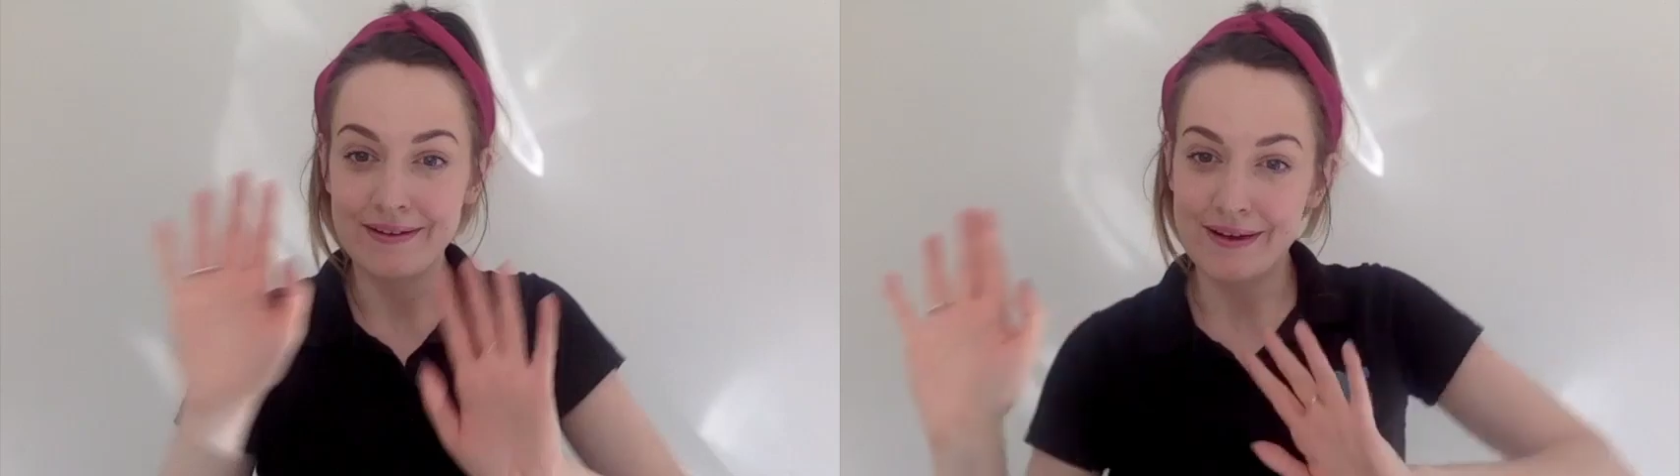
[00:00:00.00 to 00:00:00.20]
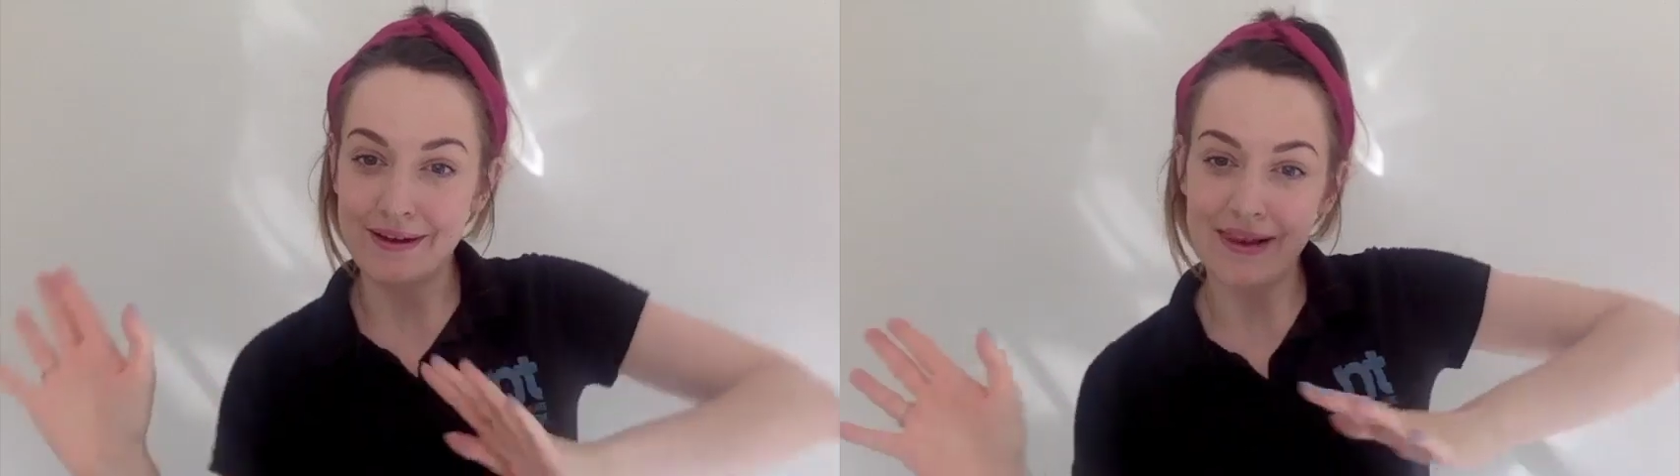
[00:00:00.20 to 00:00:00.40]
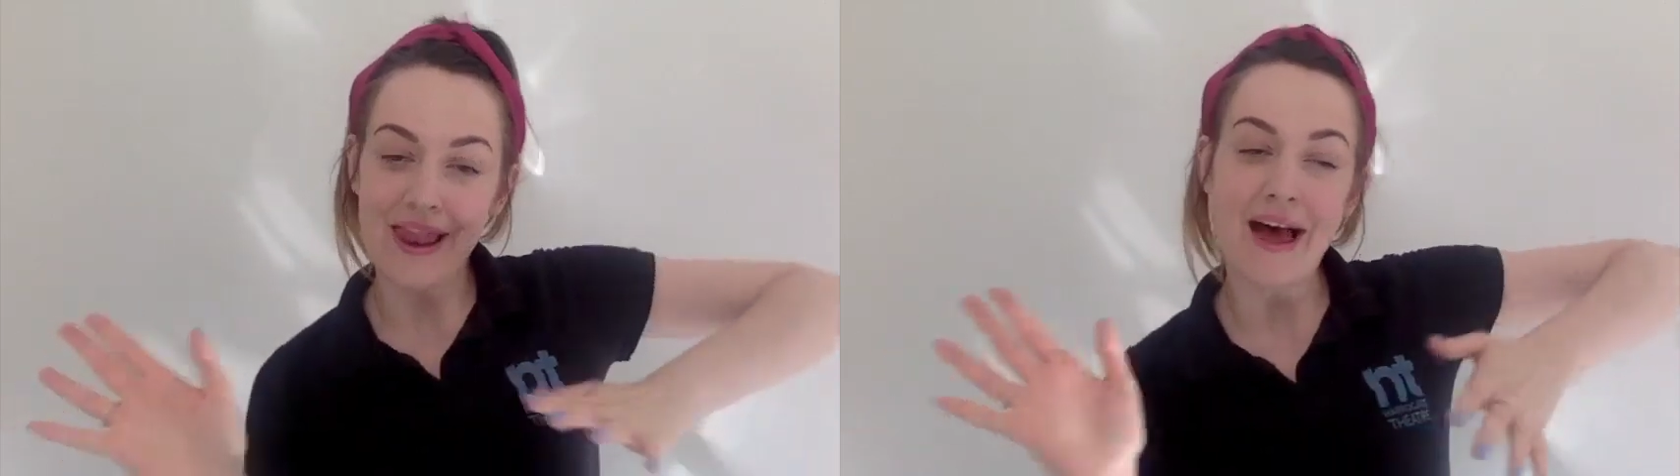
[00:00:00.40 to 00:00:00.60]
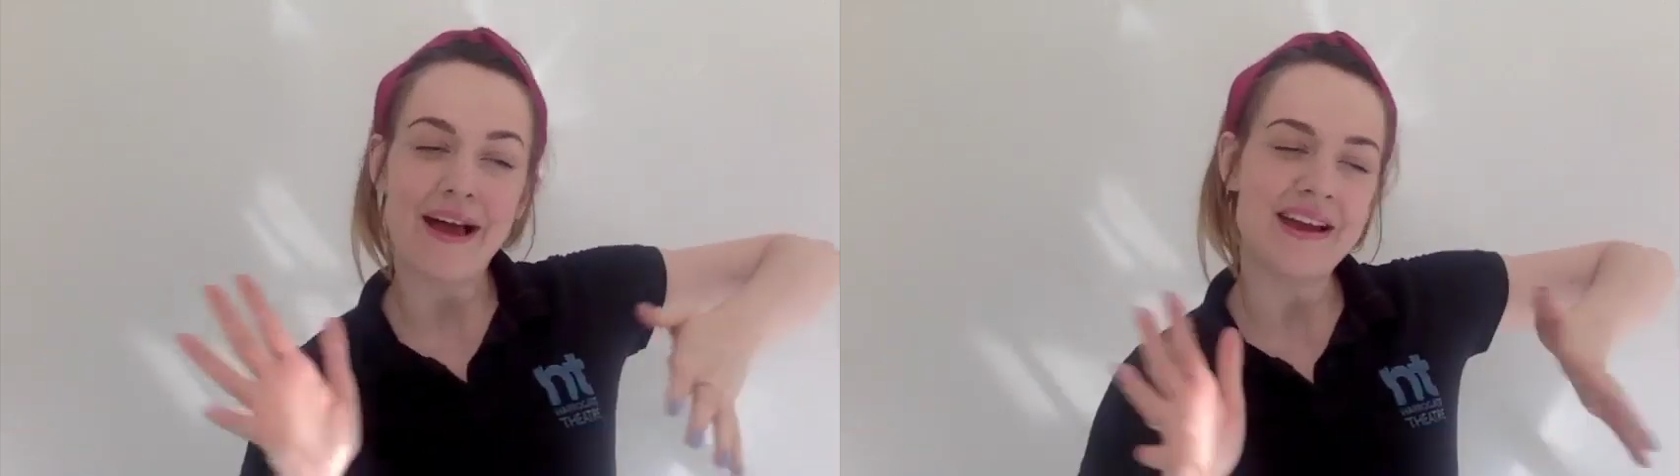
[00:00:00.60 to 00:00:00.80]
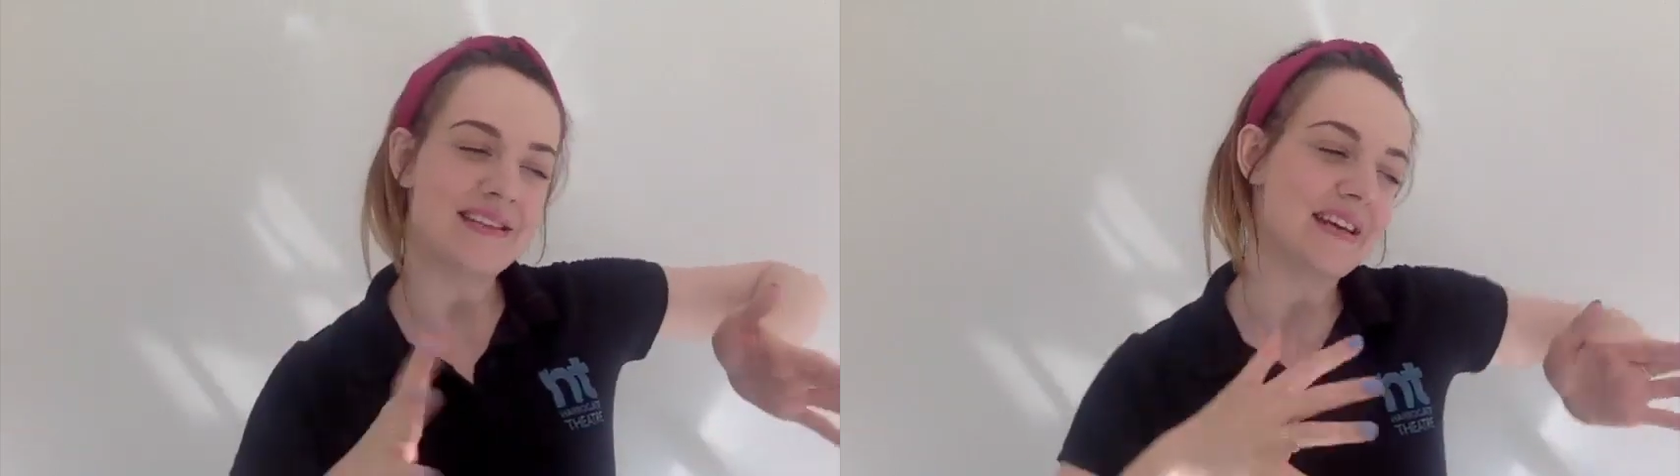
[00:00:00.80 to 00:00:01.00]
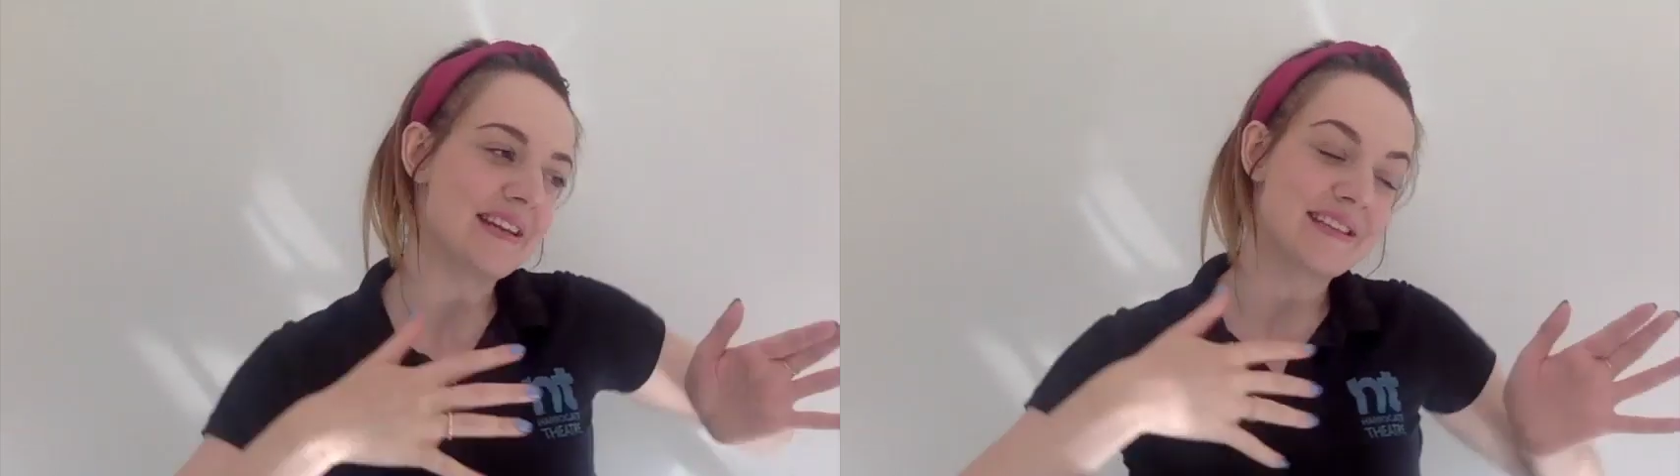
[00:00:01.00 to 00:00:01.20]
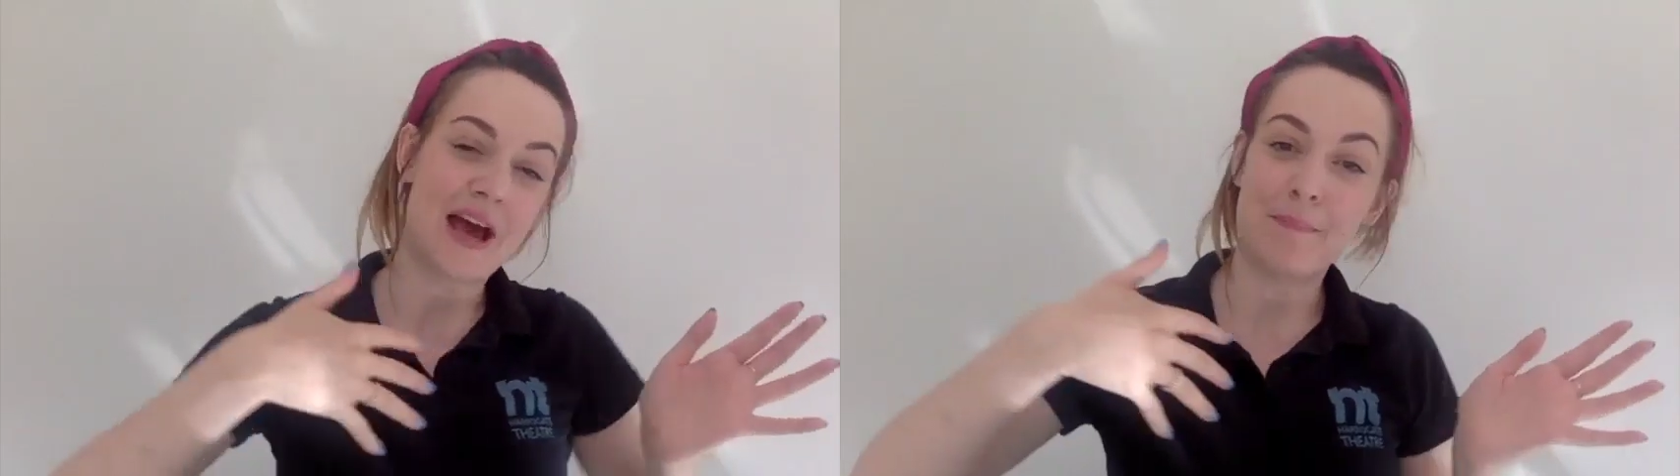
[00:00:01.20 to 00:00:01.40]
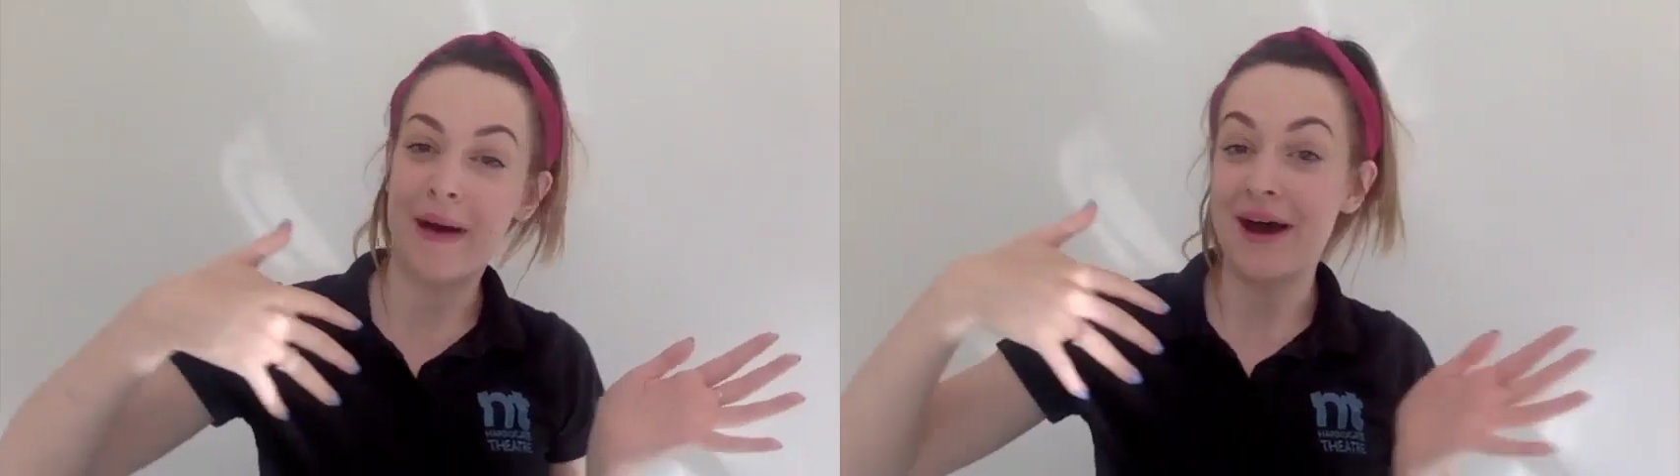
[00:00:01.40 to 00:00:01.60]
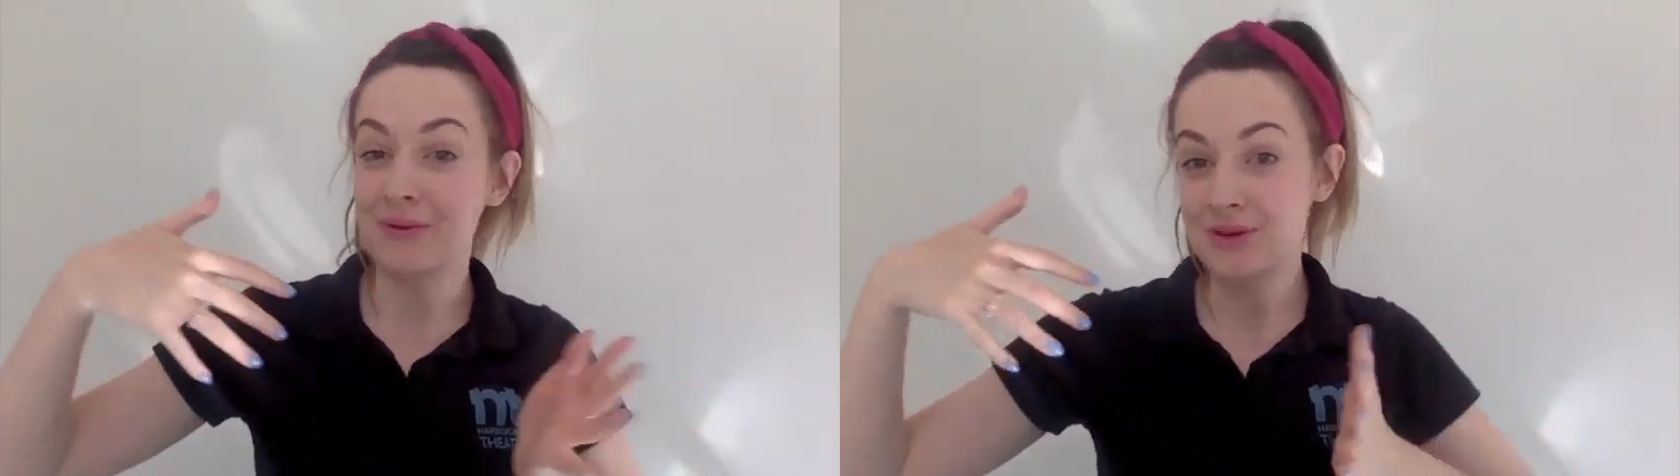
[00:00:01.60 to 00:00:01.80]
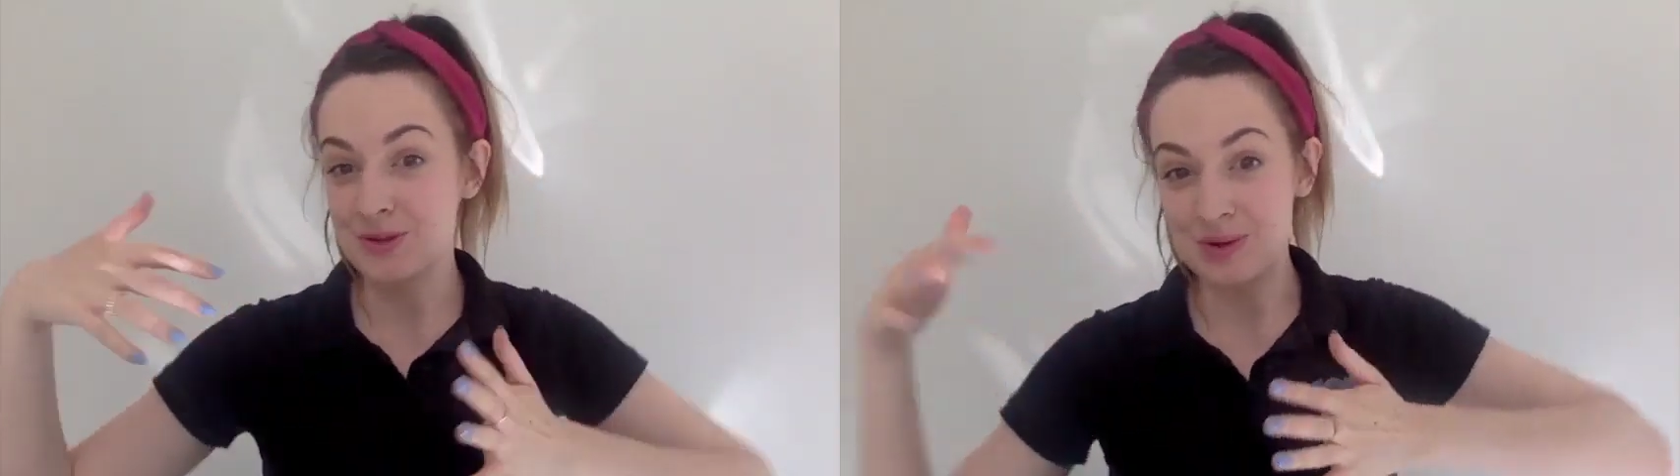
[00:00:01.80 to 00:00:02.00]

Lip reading: glided about